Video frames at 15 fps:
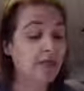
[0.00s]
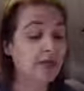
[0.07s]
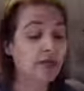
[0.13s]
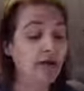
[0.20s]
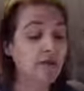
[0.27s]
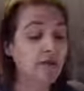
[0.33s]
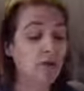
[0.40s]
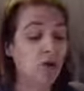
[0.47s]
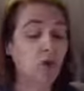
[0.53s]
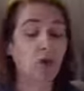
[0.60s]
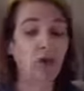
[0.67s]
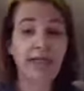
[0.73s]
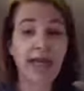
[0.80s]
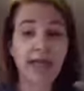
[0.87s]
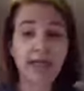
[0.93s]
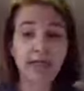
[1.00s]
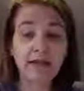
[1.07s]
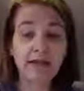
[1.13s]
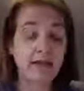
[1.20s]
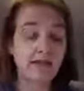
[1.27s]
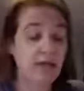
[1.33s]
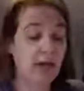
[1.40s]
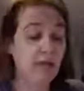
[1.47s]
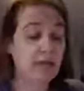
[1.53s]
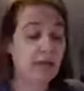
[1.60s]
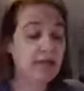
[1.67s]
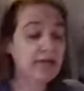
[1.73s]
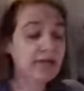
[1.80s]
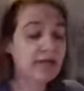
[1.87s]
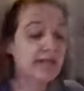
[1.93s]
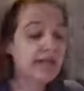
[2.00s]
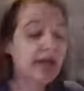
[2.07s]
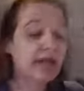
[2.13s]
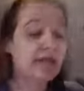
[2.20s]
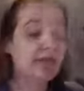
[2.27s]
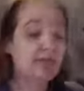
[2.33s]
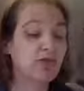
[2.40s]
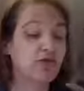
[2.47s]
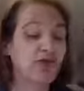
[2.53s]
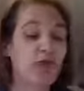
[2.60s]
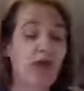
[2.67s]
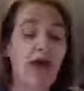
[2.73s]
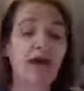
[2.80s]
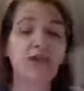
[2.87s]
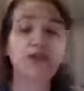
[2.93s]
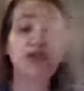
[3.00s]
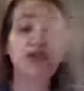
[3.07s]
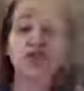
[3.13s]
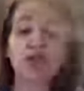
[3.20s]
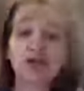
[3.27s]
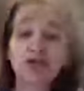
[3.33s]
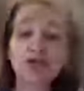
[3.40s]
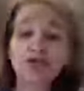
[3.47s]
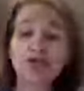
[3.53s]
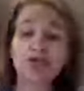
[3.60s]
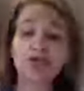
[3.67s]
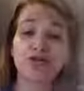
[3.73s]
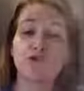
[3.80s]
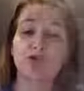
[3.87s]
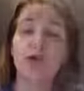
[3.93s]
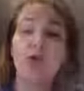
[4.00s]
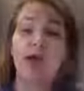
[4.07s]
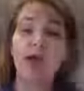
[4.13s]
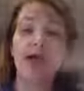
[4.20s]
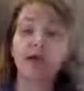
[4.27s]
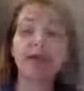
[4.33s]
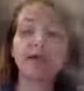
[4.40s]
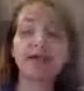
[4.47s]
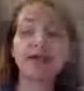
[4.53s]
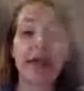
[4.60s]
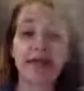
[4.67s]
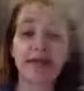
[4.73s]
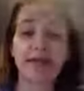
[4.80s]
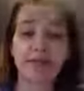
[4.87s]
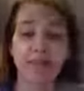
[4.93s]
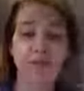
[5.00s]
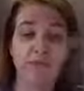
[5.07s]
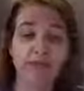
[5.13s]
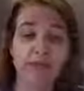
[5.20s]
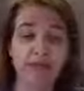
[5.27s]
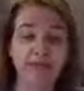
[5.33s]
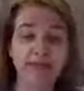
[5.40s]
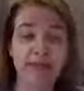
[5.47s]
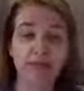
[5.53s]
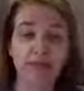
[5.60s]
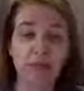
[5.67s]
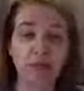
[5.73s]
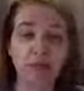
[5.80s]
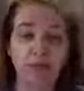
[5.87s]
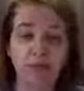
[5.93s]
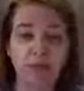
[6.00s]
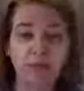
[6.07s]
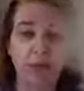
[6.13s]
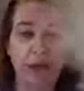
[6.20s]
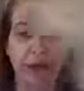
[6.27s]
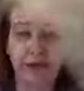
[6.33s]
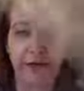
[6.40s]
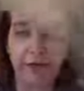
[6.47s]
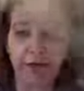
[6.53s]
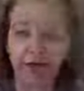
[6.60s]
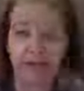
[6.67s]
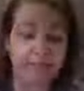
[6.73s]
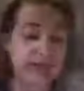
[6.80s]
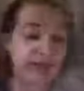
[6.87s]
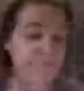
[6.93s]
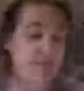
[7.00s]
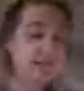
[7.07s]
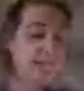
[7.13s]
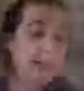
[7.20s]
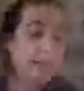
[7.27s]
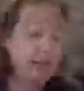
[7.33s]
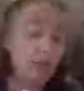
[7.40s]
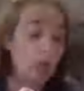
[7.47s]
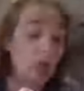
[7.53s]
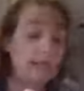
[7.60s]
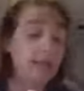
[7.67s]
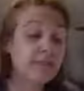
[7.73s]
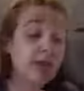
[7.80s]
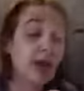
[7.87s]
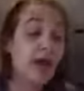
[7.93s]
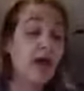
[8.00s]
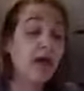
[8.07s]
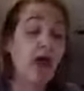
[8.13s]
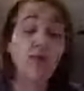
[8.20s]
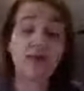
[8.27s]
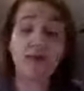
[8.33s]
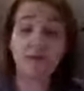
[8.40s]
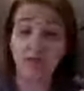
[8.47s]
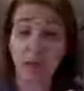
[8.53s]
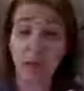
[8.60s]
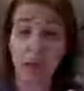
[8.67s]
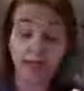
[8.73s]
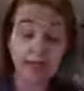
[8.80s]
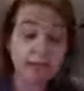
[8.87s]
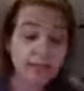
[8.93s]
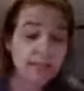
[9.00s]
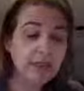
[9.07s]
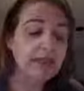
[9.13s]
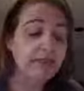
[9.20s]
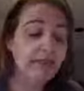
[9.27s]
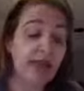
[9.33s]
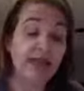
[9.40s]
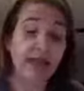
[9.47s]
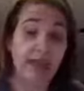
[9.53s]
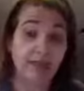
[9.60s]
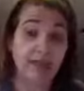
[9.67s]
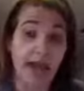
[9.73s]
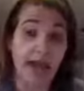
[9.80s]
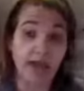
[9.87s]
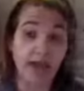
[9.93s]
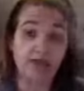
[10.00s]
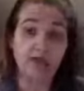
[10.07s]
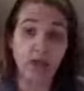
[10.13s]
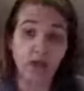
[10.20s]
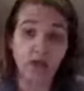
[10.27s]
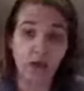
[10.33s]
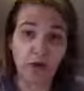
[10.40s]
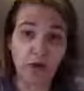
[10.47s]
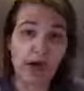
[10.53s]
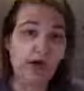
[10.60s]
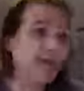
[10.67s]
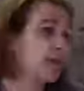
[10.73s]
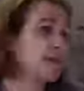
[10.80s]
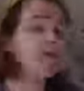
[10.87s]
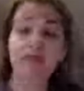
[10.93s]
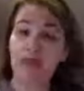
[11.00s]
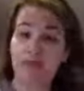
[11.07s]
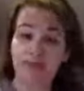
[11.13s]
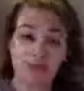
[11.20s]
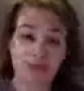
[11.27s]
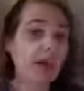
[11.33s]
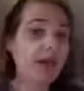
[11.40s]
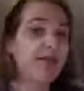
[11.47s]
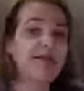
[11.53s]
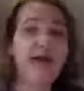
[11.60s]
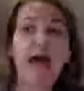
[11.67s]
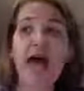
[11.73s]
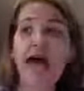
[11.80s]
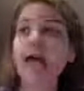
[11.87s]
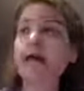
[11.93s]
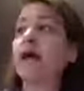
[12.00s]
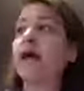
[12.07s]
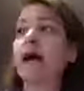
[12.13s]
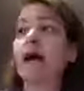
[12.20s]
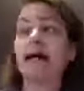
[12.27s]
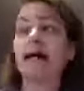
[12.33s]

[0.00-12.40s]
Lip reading: The grapes are organic. There's not pesticides. There's no added sugars. There's no added dyes. They put that deep purple, whatever nonsense dye in wines, in red wines to give it that uniform color. There's none of that.